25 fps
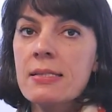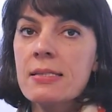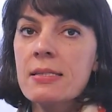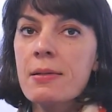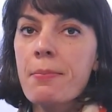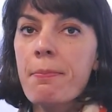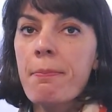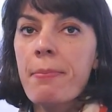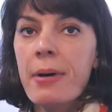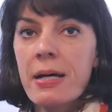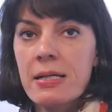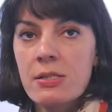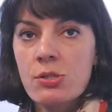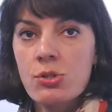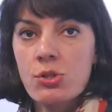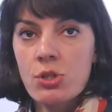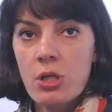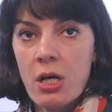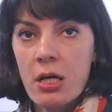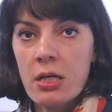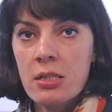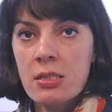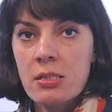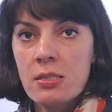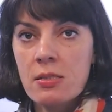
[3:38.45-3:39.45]
the best
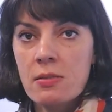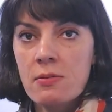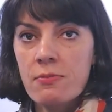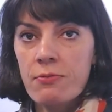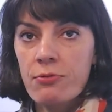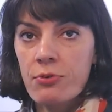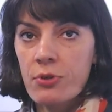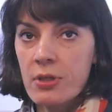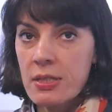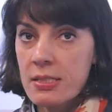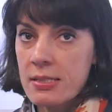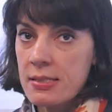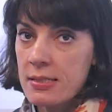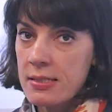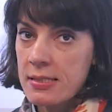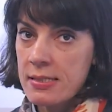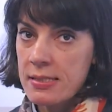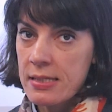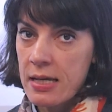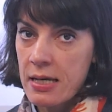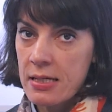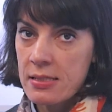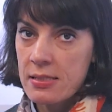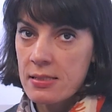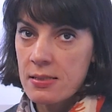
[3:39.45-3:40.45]
chance for its
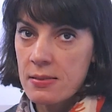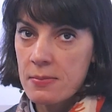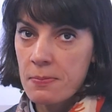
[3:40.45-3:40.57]
success.